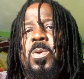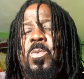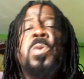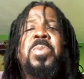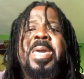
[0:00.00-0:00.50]

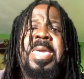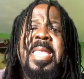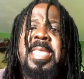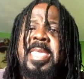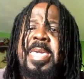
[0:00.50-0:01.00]
When we're
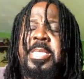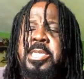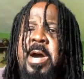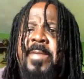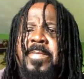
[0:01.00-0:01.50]
killing each
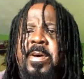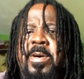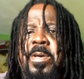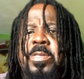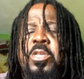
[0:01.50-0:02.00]
other.
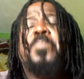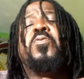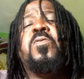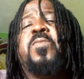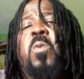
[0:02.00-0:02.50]
To
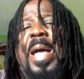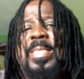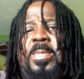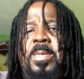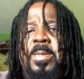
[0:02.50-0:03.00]
prove what?